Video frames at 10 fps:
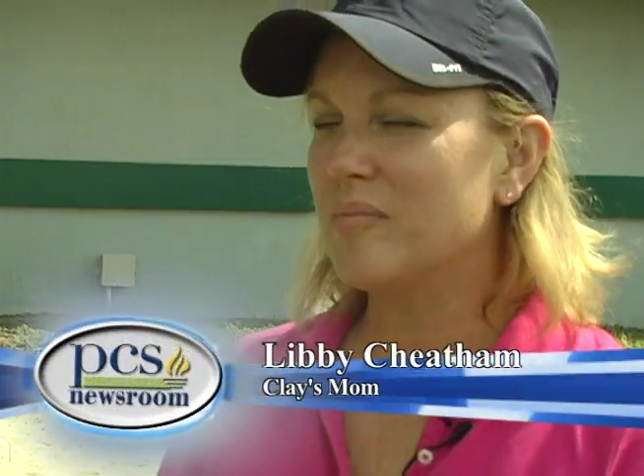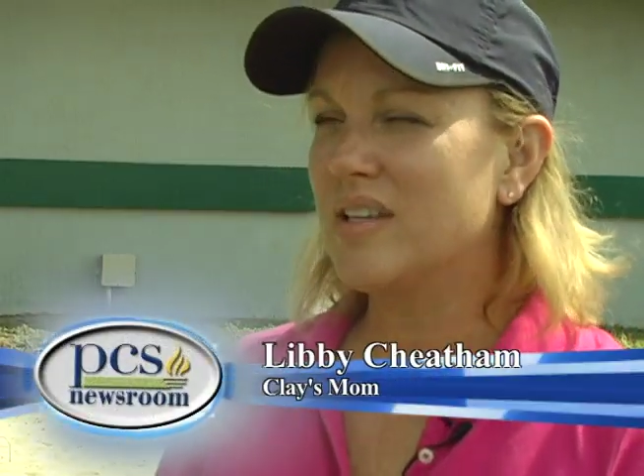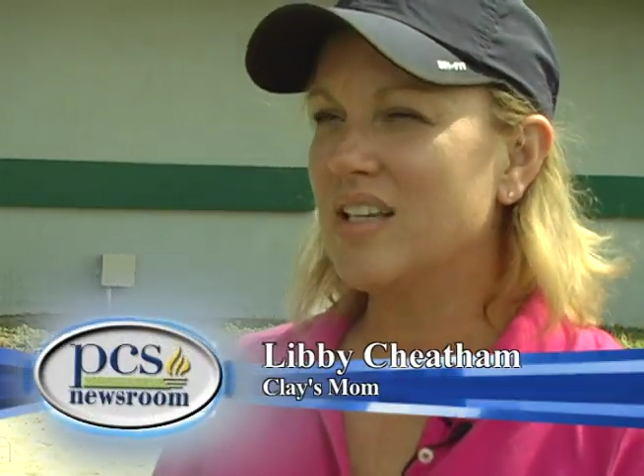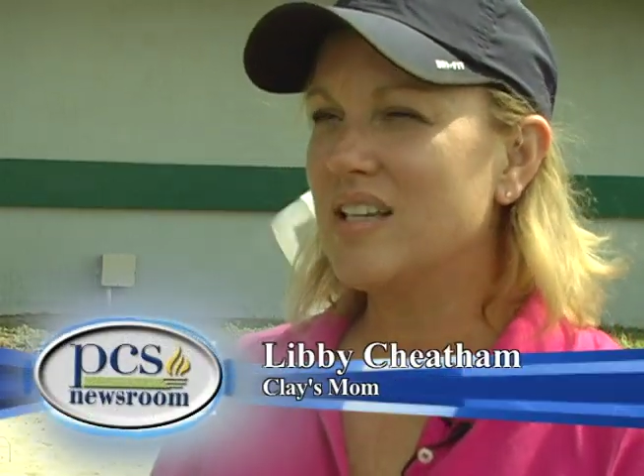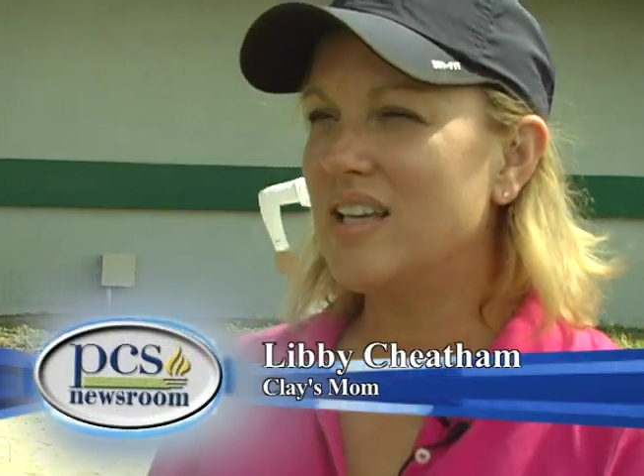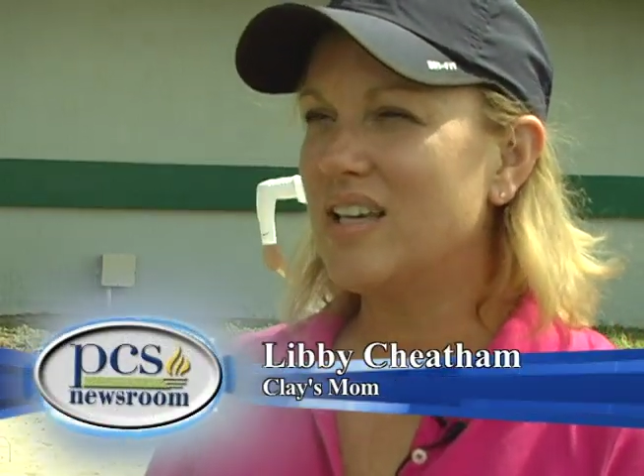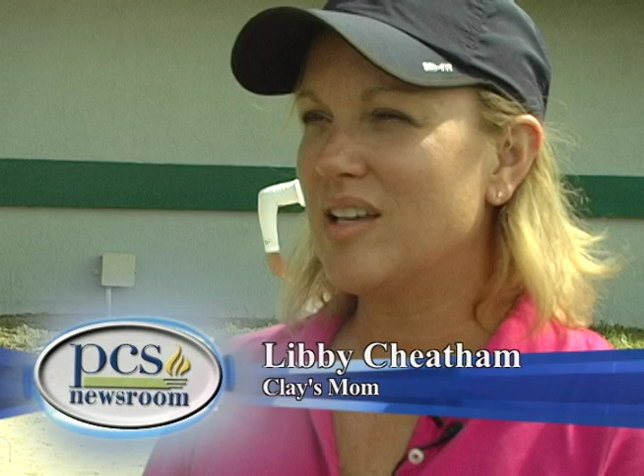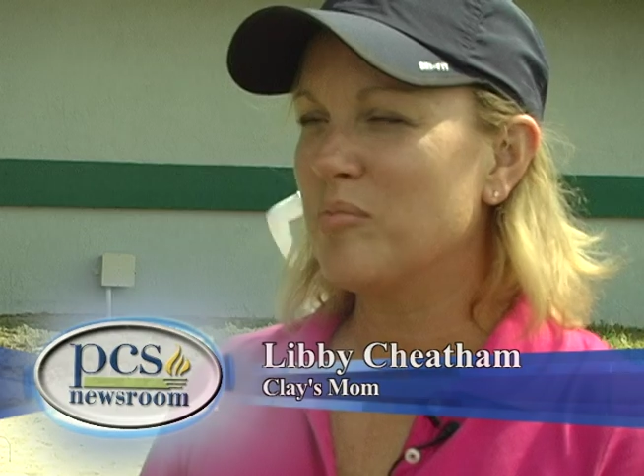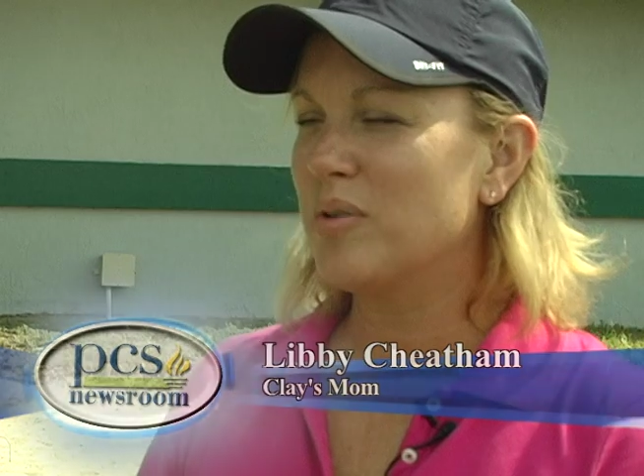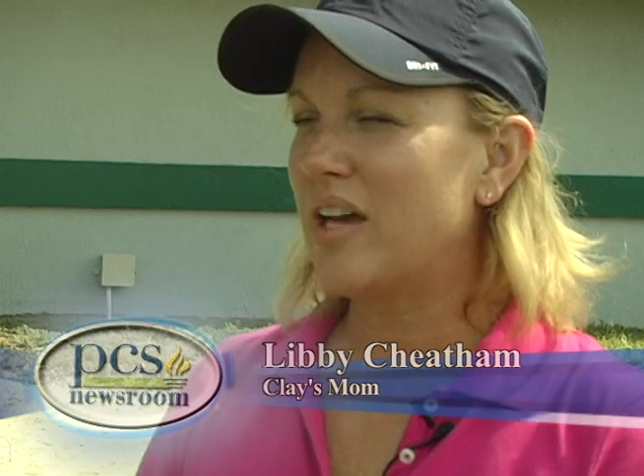kidney
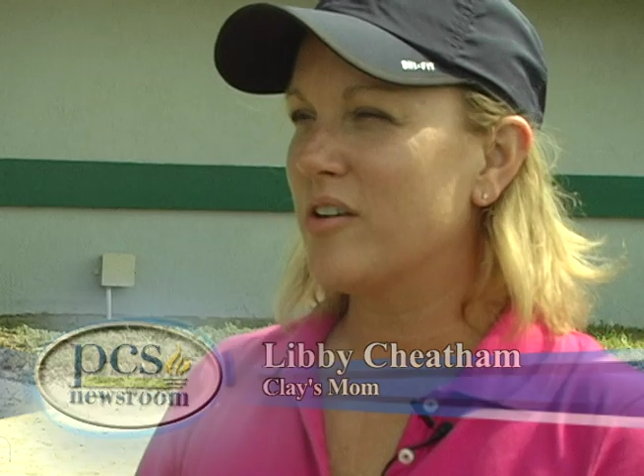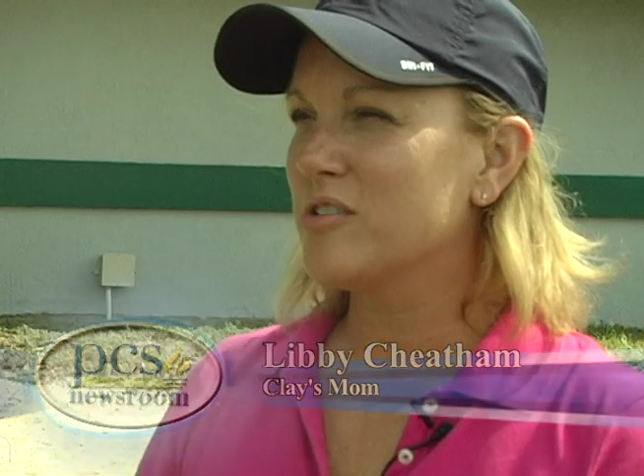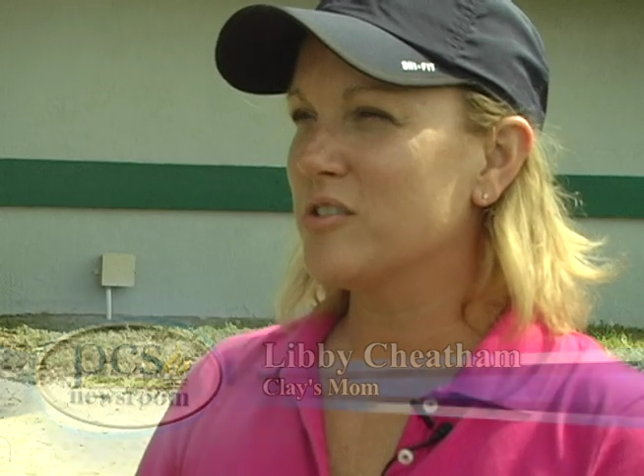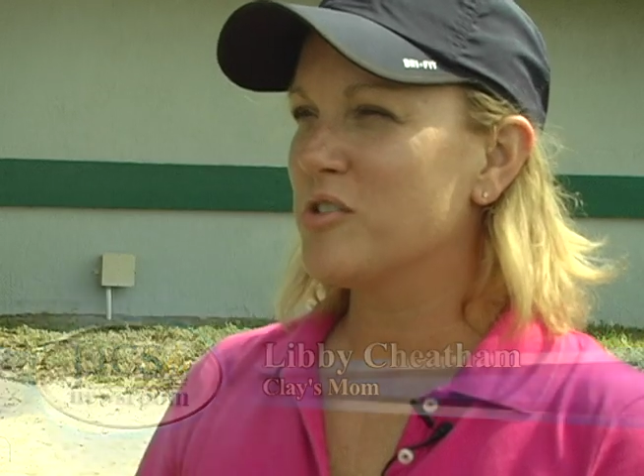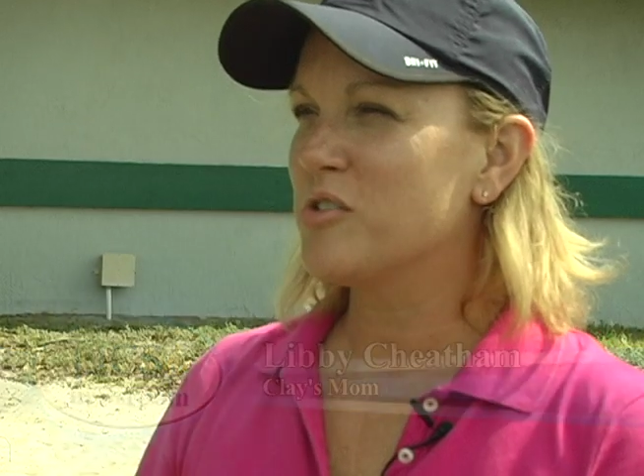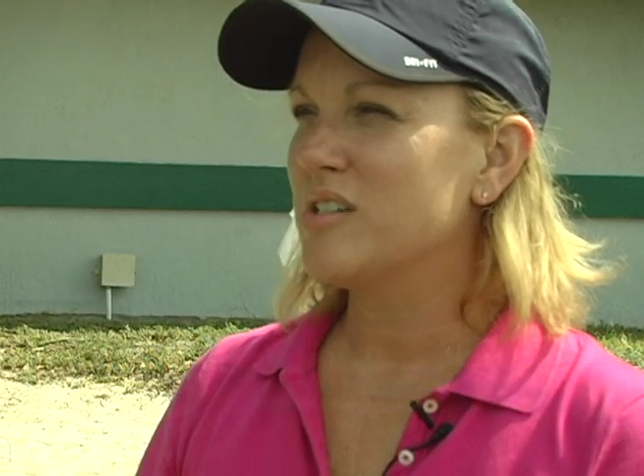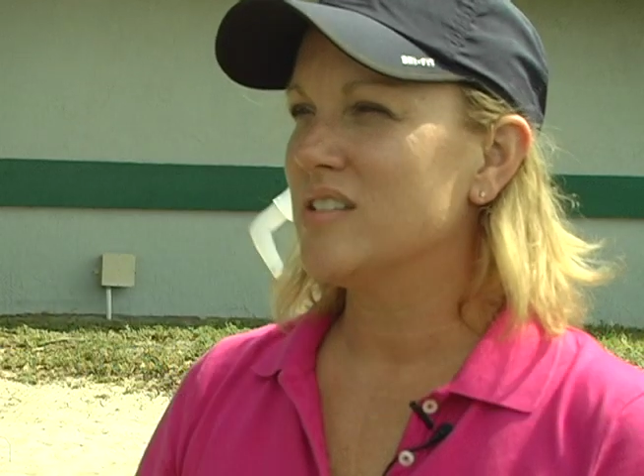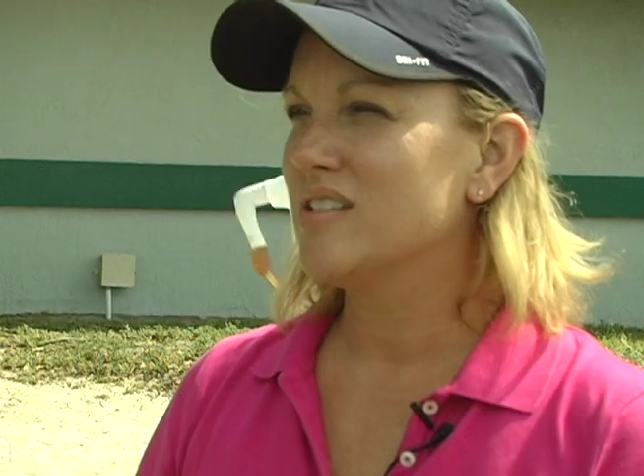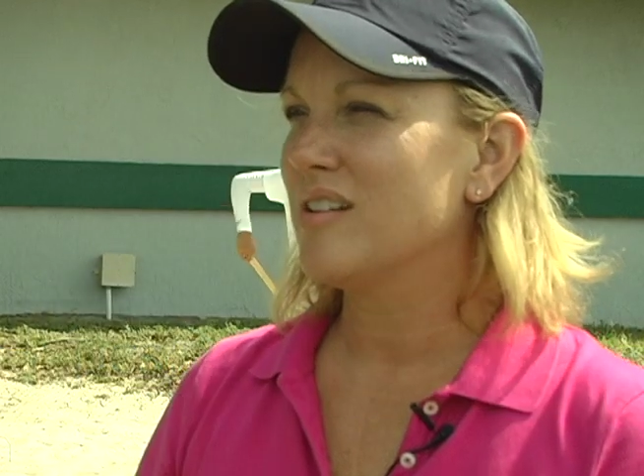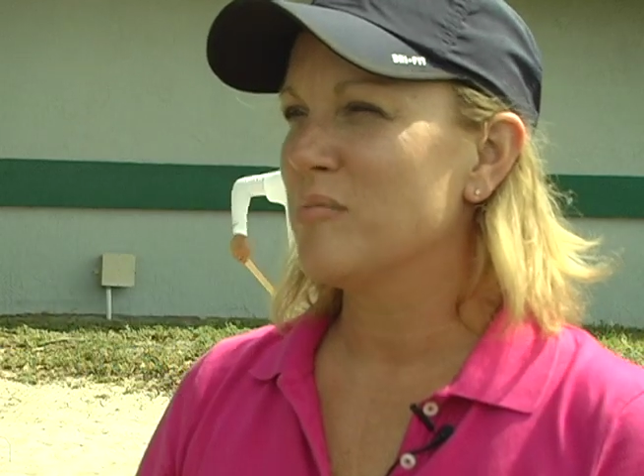and bladder
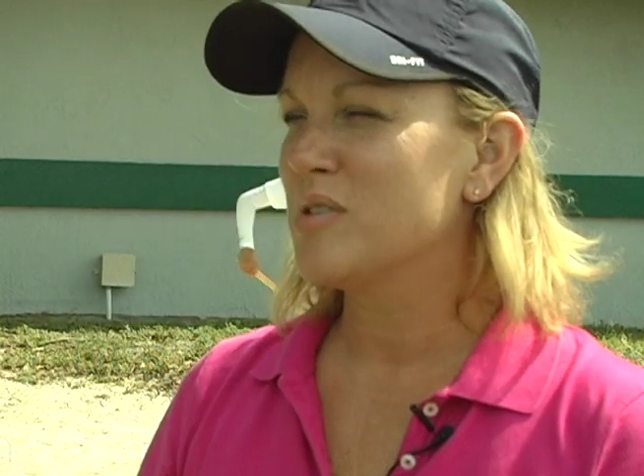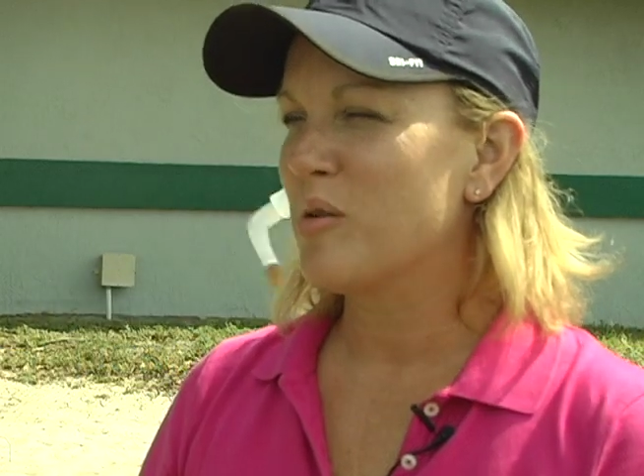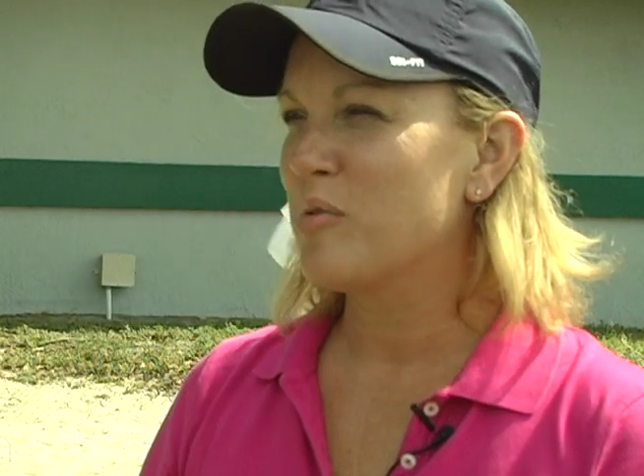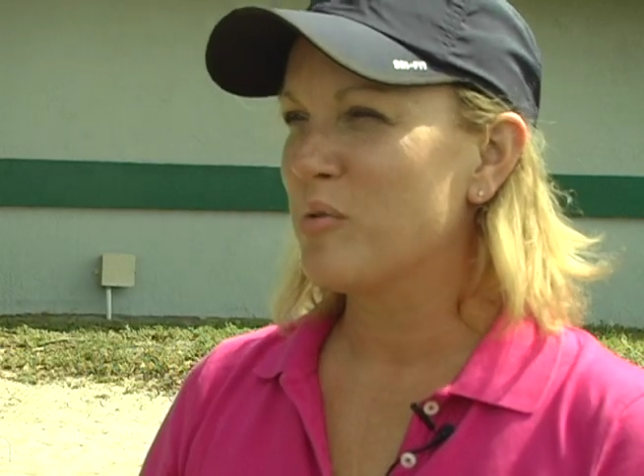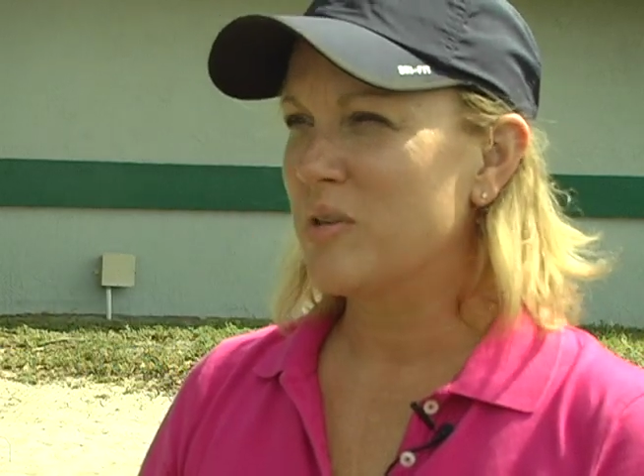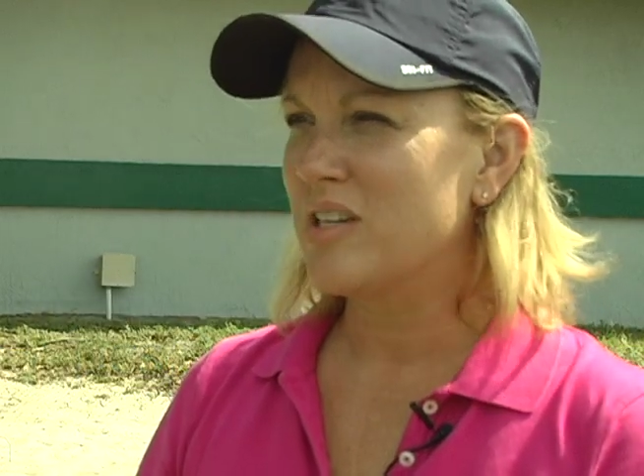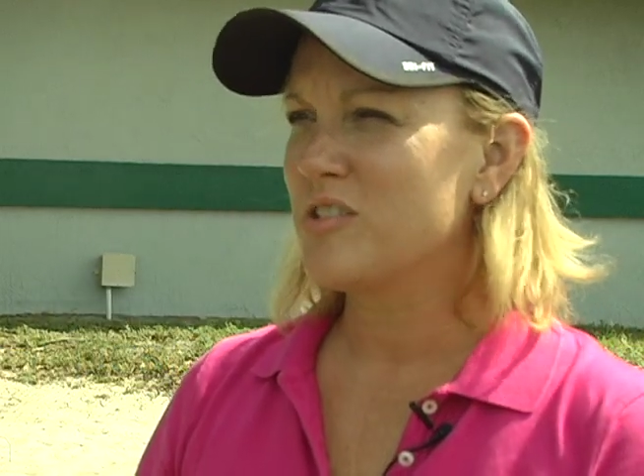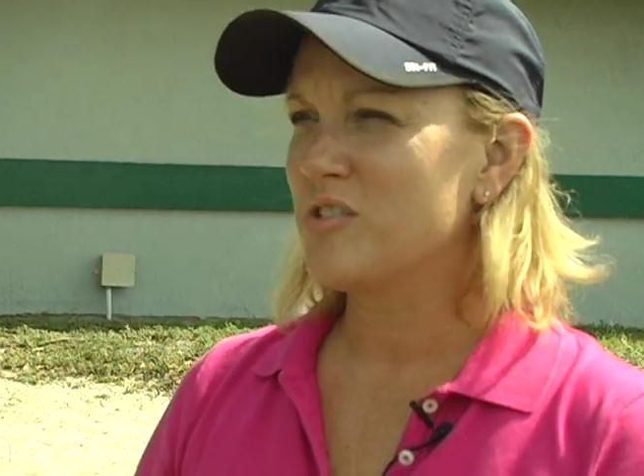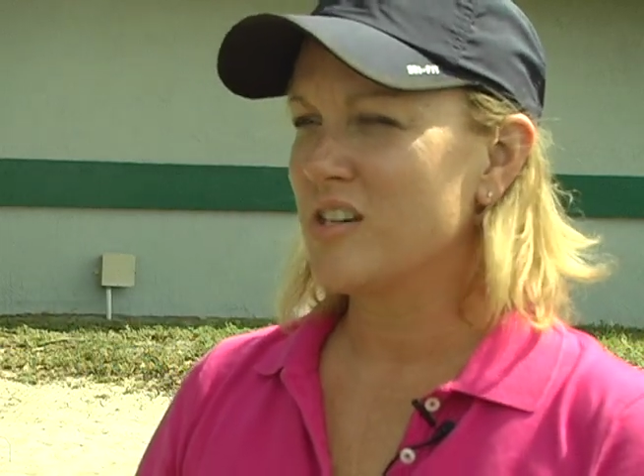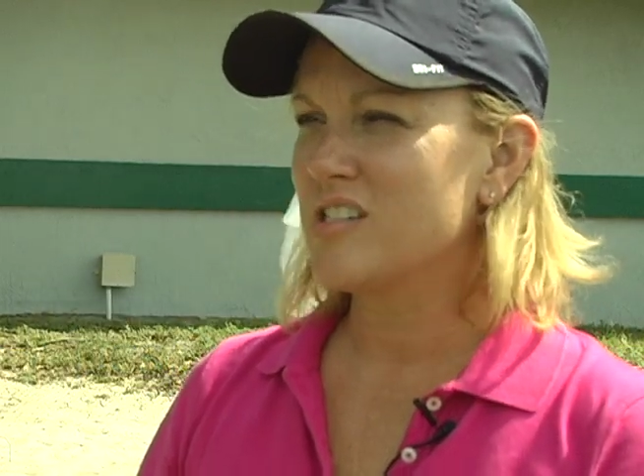surgeries and abdominal
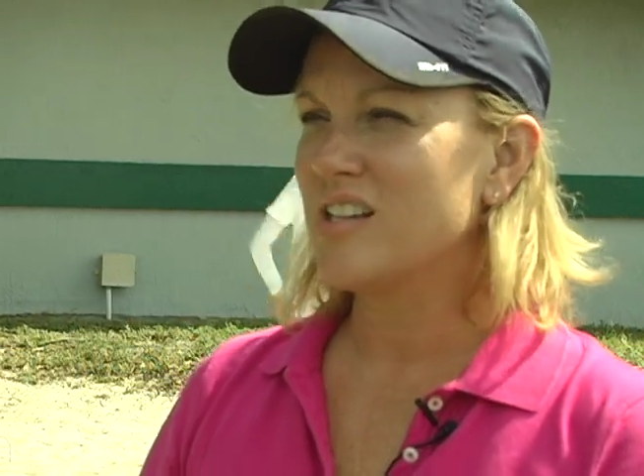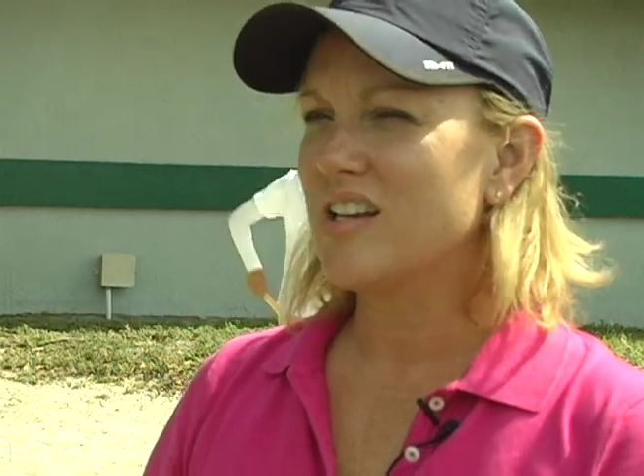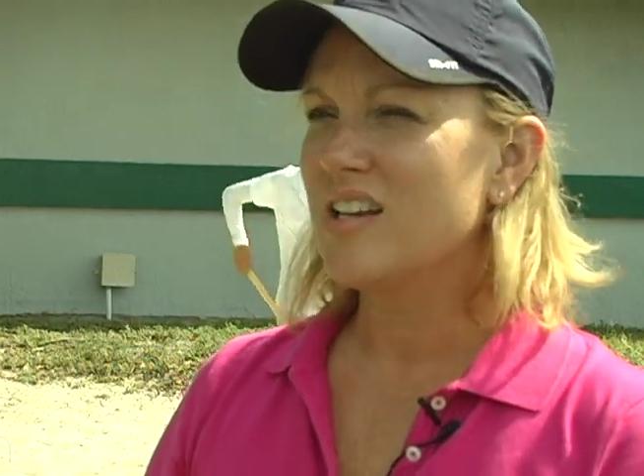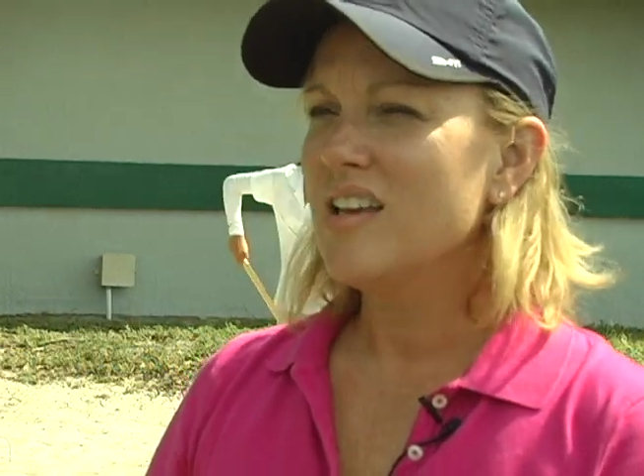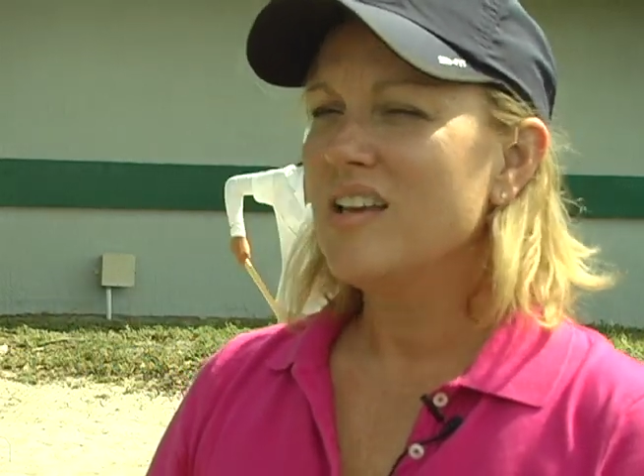reconstruction and